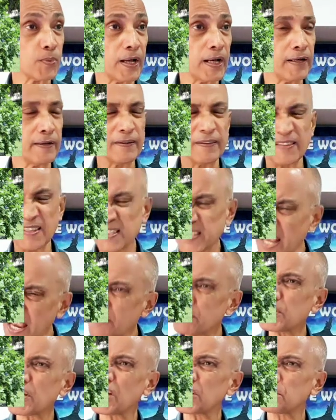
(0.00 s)
well. The
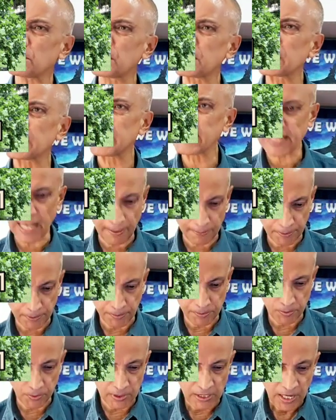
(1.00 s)
same judgment is
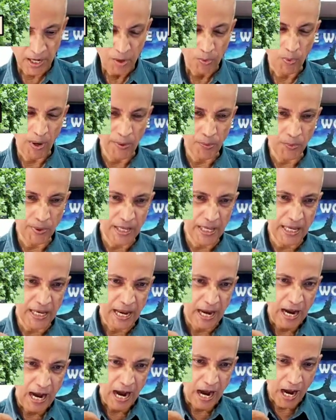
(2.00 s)
applicable. When we
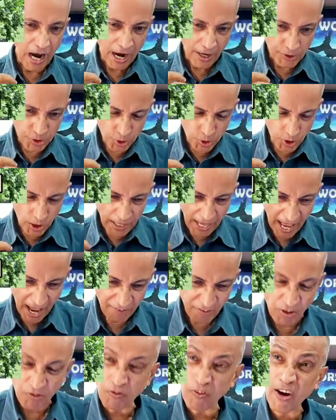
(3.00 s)
do not
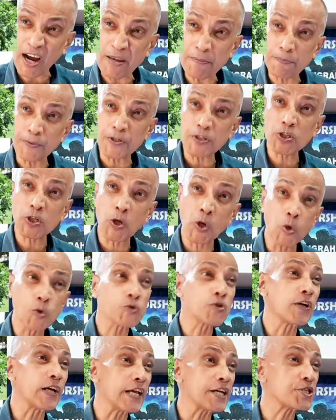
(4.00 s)
have a vibrant,
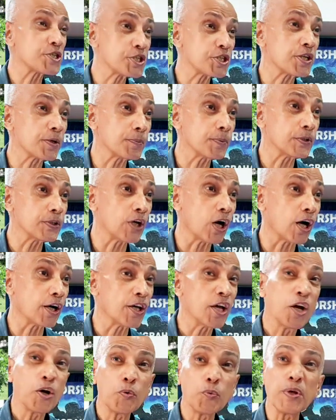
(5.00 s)
close relationship with
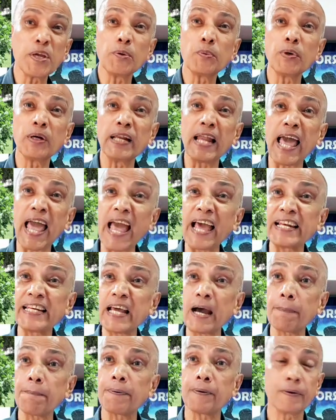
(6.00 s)
God, we will end
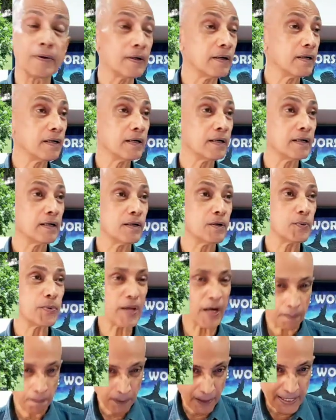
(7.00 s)
up, we
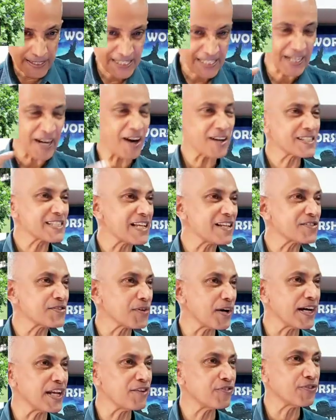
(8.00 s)
are placing ourselves
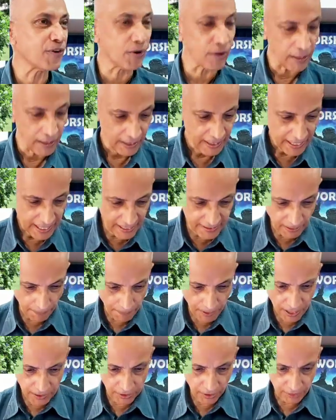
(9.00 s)
ready for, in the
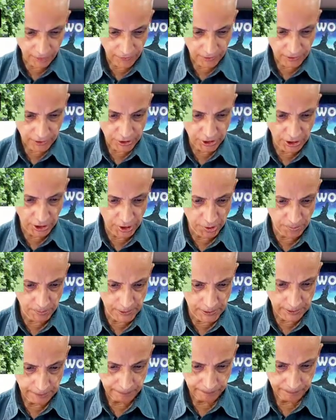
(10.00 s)
path of
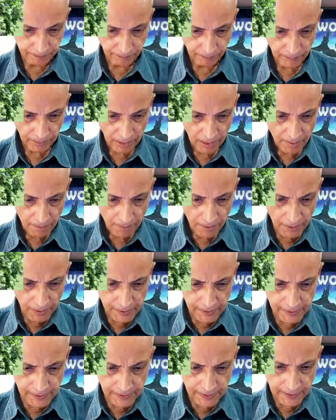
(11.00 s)
judgment.
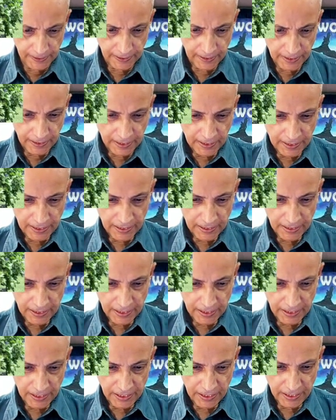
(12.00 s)
Because,
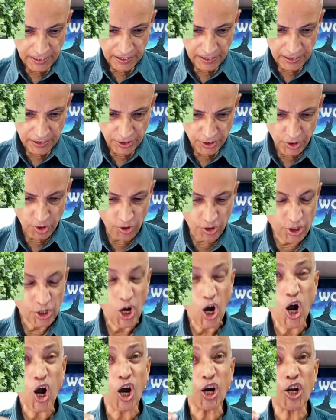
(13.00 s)
you know,
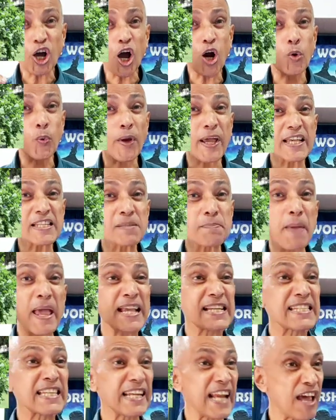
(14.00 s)
God always
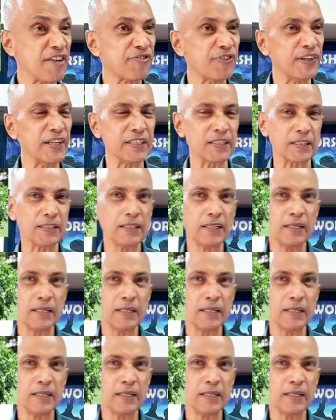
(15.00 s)
makes an effort.